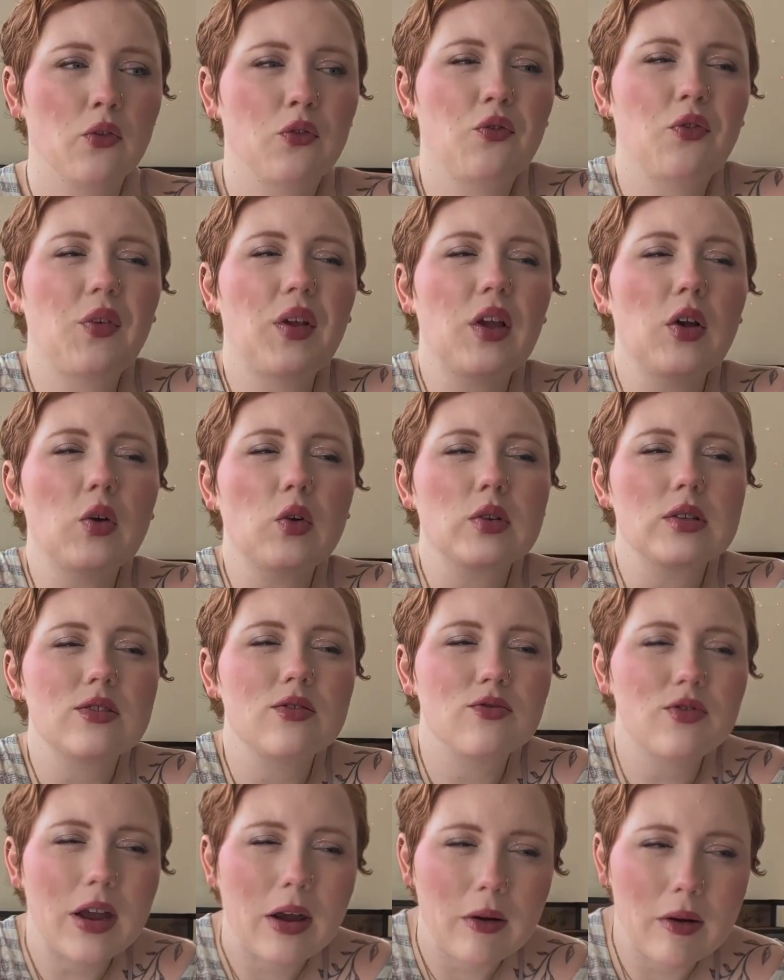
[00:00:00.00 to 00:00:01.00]
feels
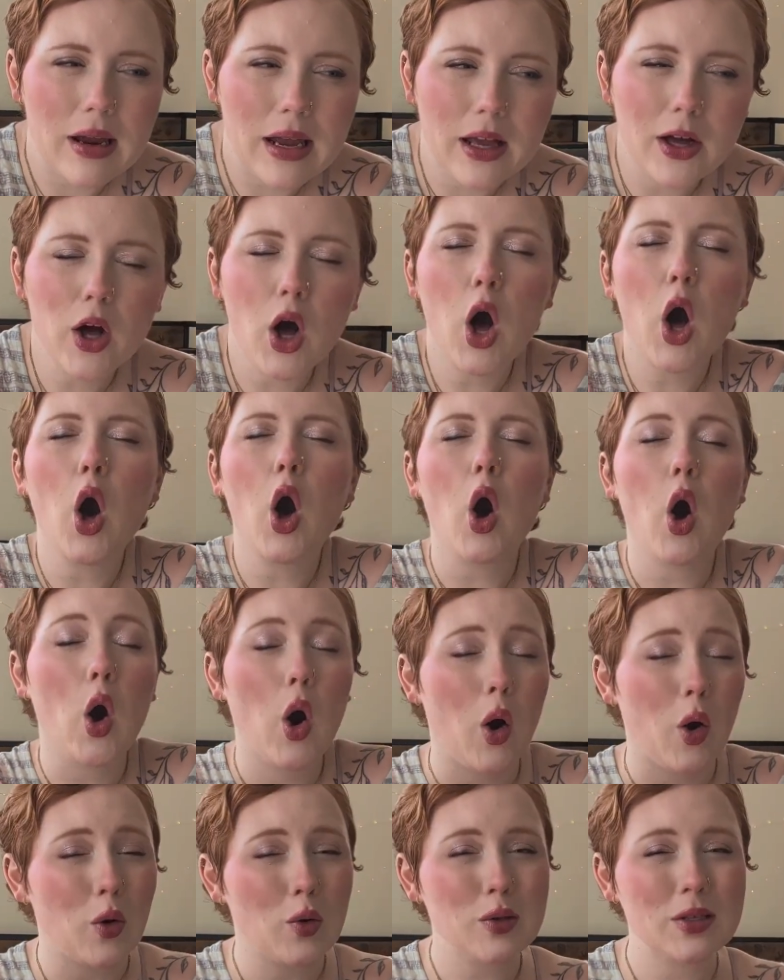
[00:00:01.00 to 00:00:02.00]
very
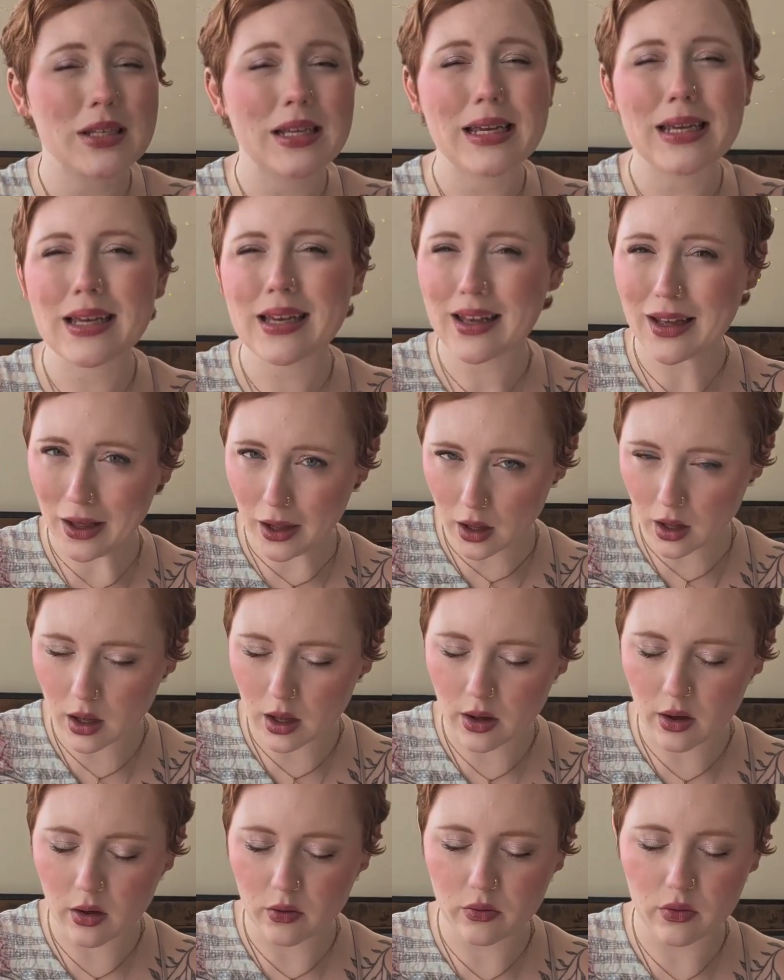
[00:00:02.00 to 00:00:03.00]
cozy,
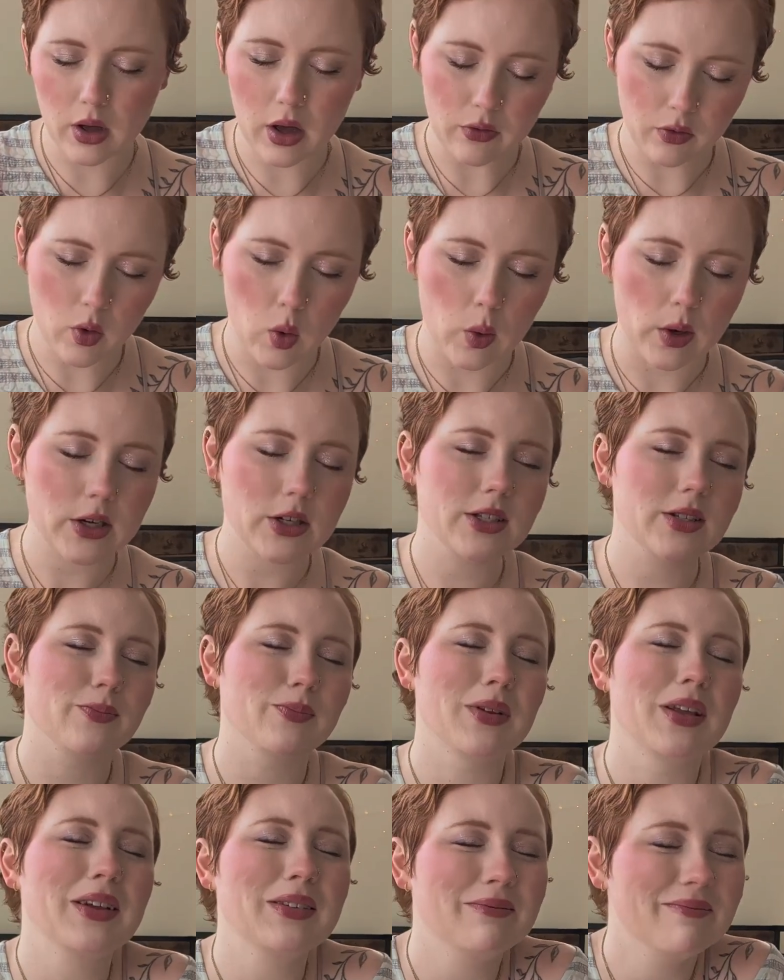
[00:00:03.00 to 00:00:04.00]
of course,
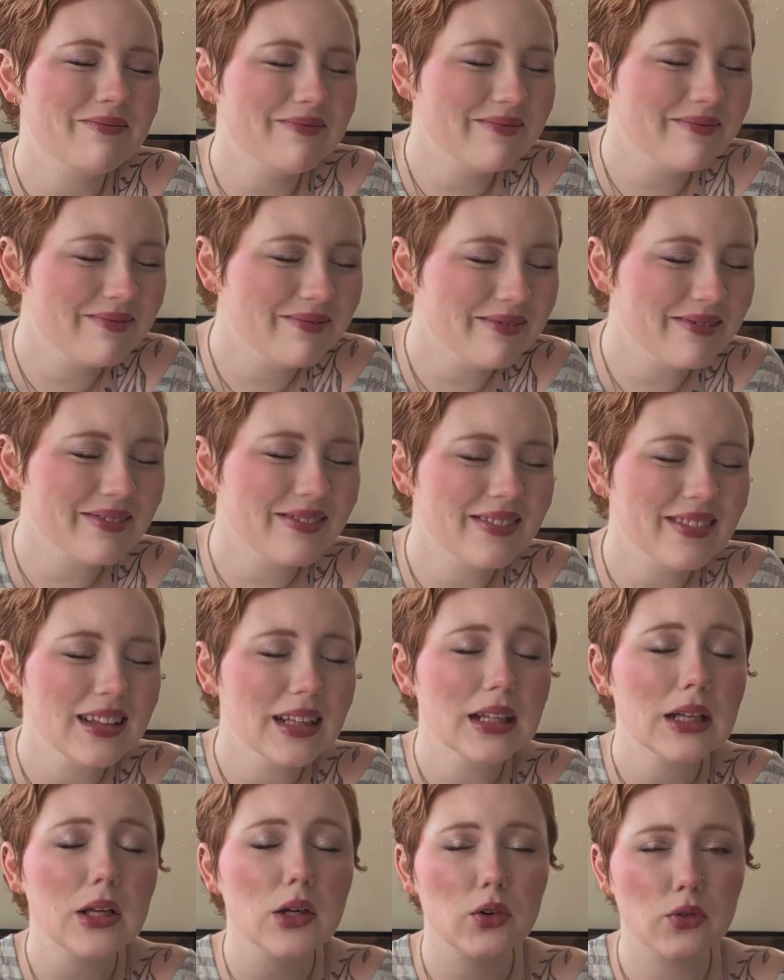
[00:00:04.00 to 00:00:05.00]

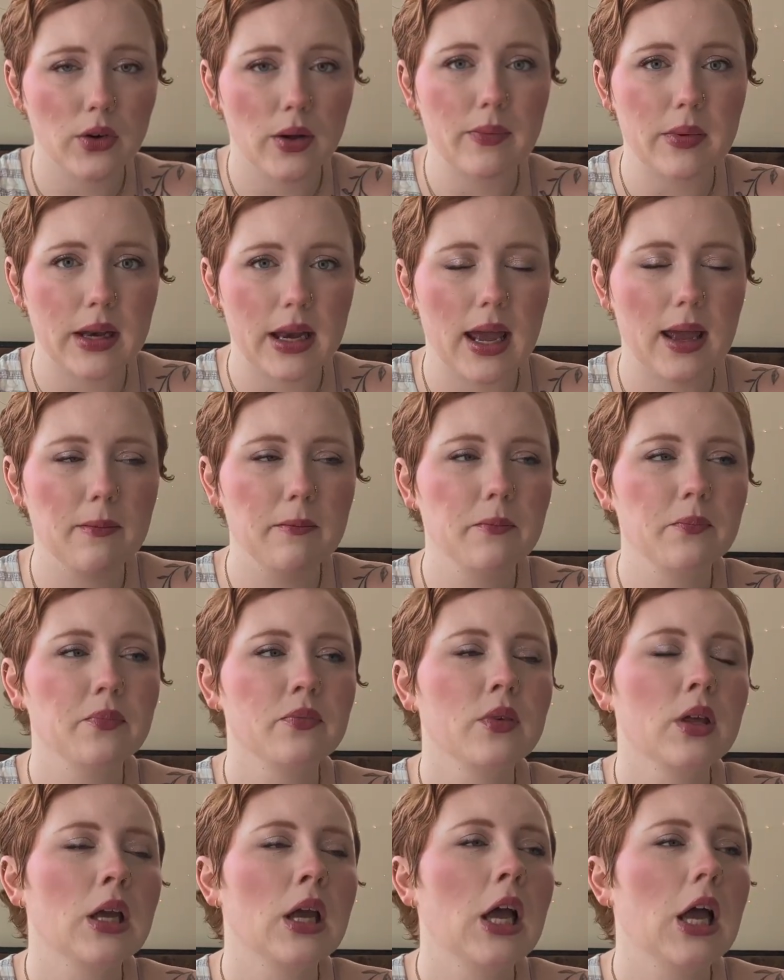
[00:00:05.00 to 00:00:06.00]
from the name.
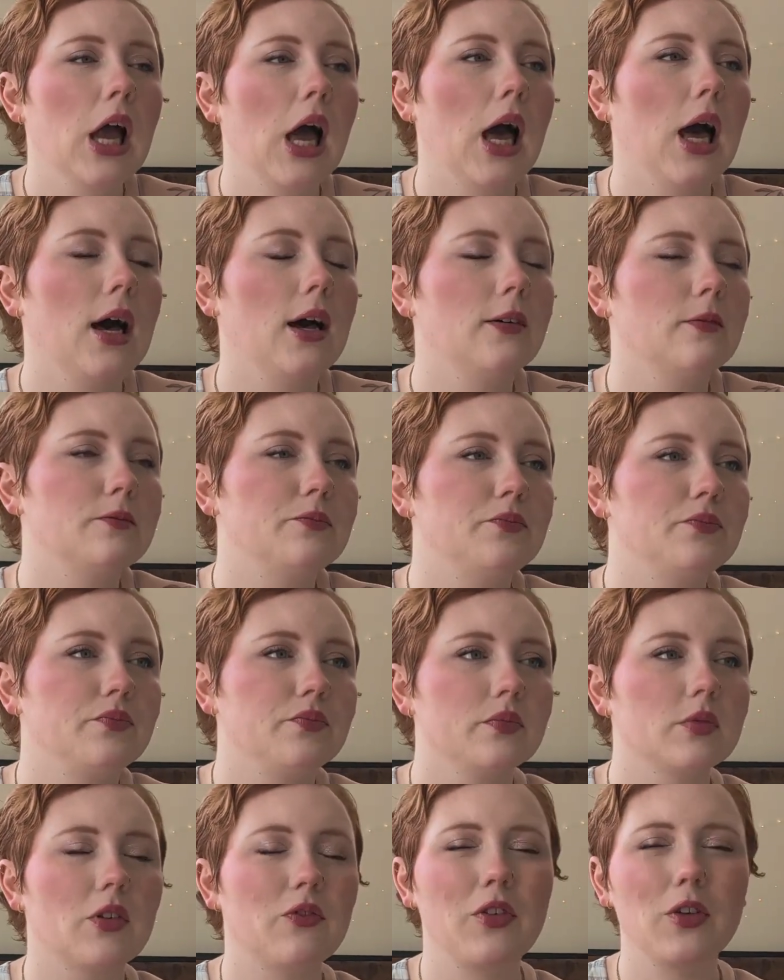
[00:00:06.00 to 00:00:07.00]

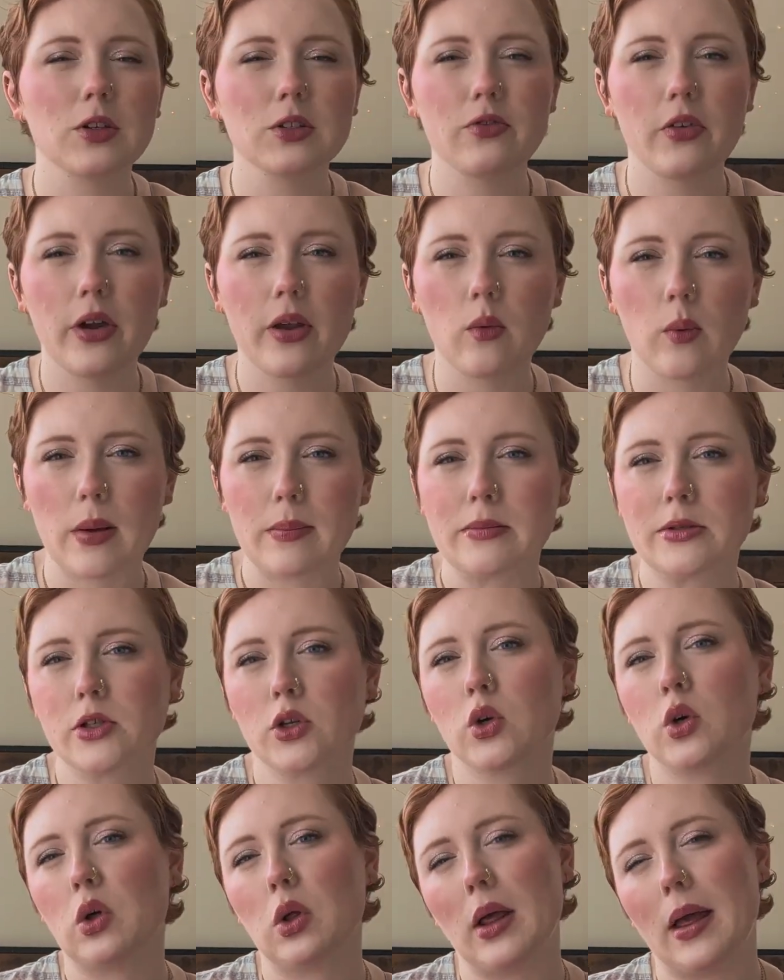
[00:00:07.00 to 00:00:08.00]
Feels very
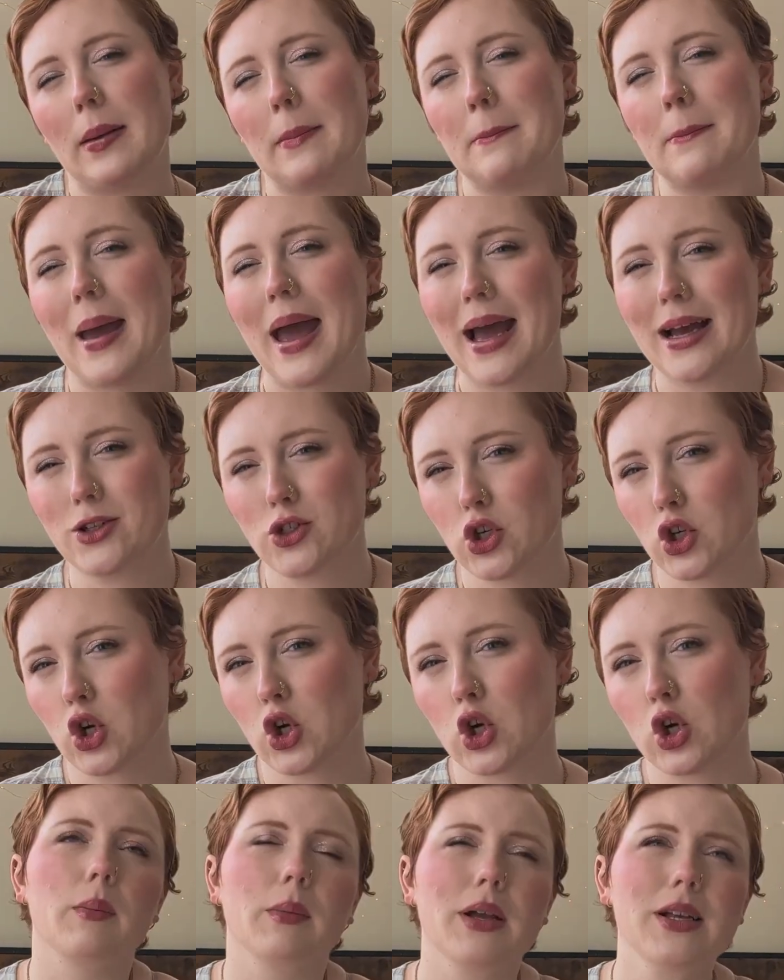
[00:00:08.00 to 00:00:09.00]
whimsical and
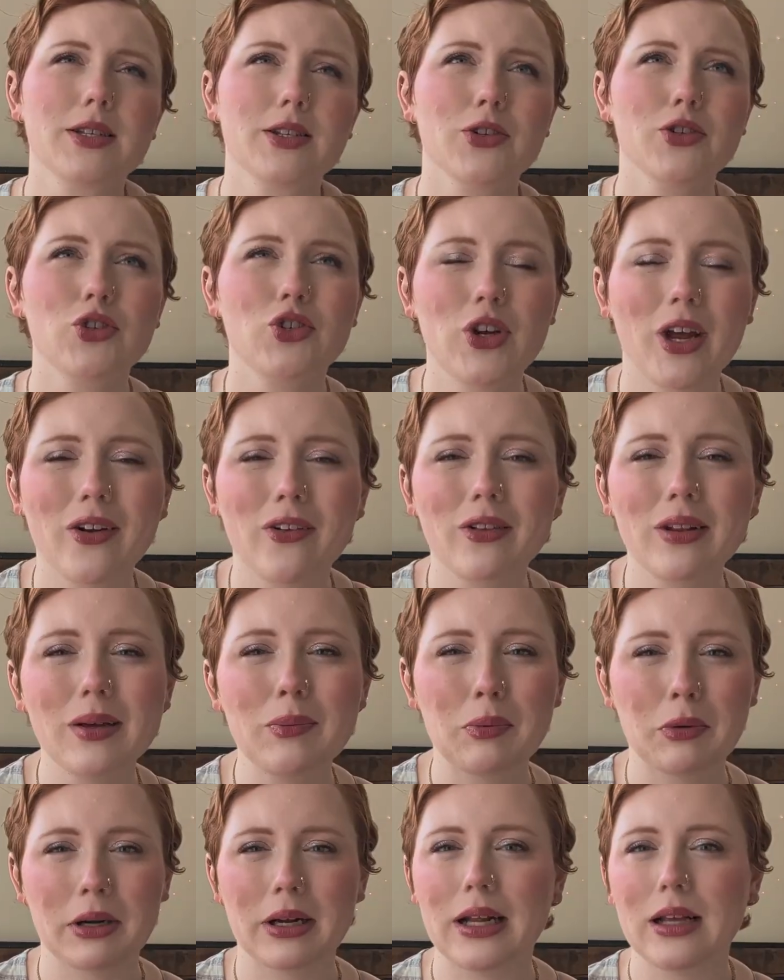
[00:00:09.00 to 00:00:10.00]
magical because there's generally
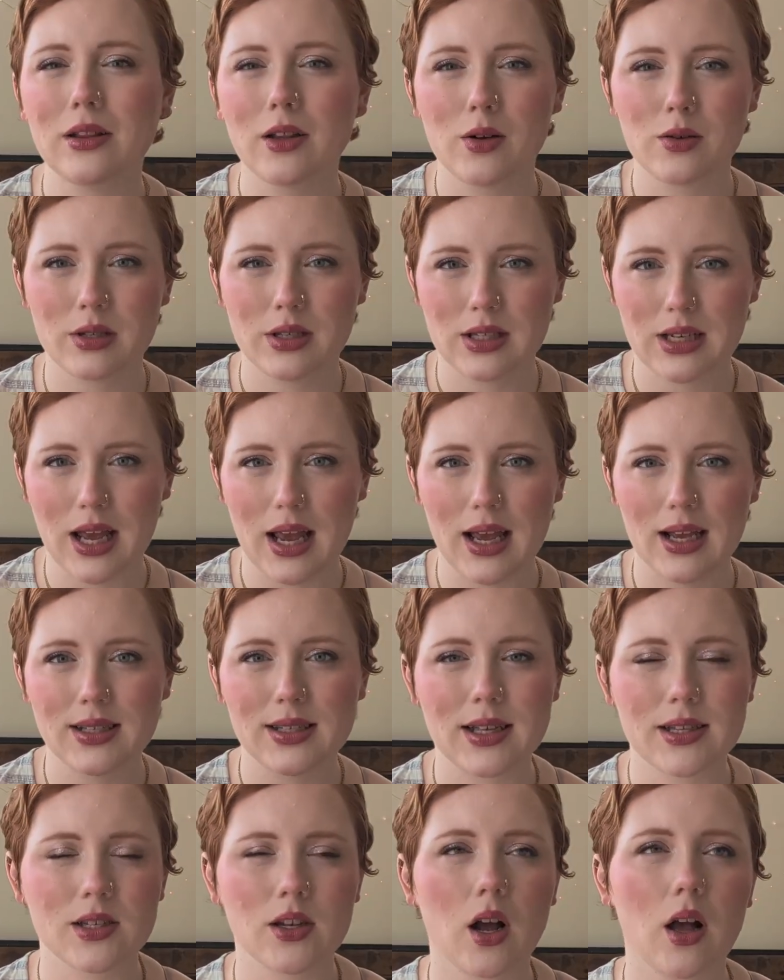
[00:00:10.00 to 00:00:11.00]
pretty low stakes.
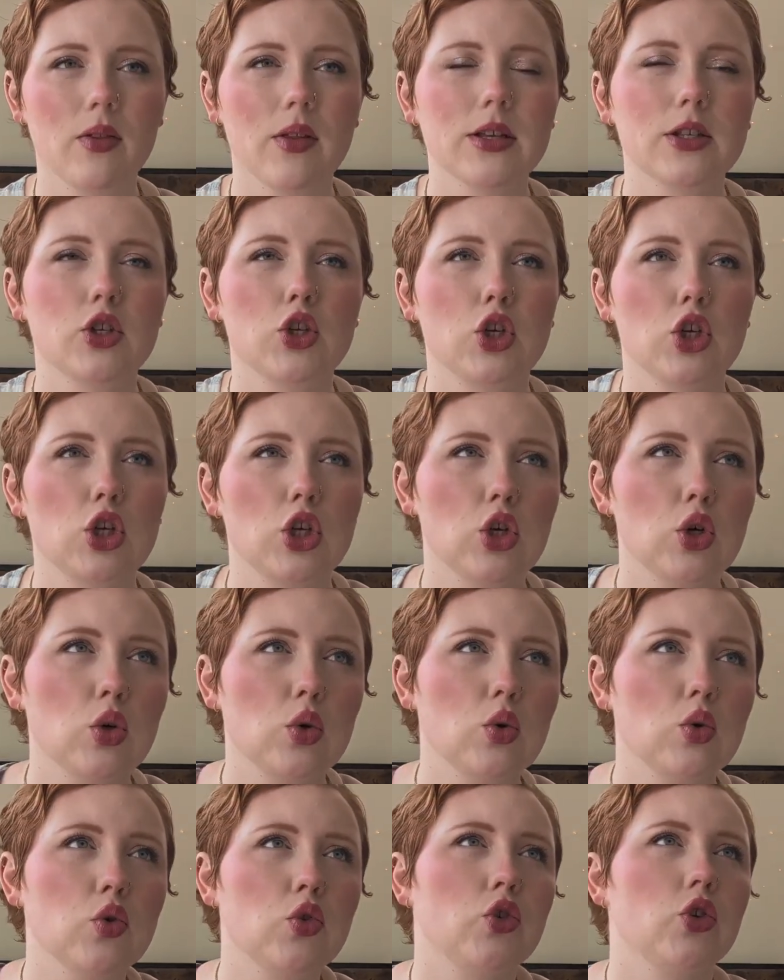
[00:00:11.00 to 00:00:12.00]
It's not this
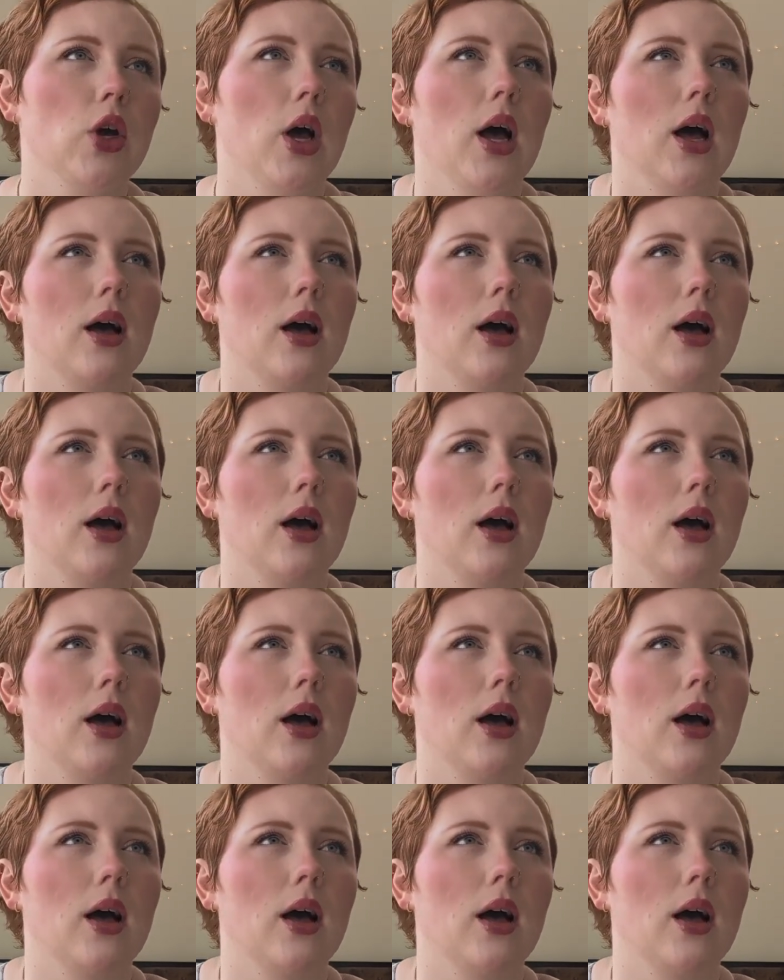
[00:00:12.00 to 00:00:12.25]
huge